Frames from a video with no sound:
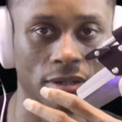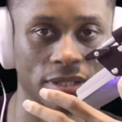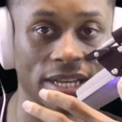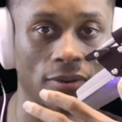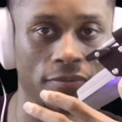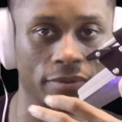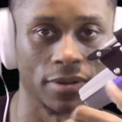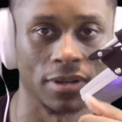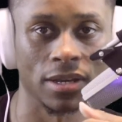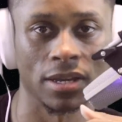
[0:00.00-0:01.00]
self.
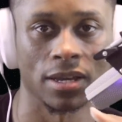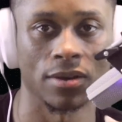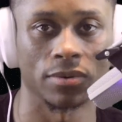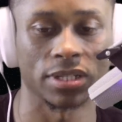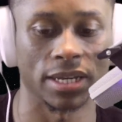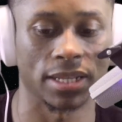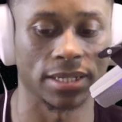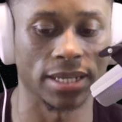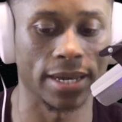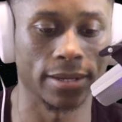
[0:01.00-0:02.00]
We'll say it like
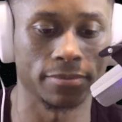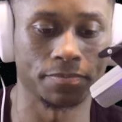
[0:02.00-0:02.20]
that.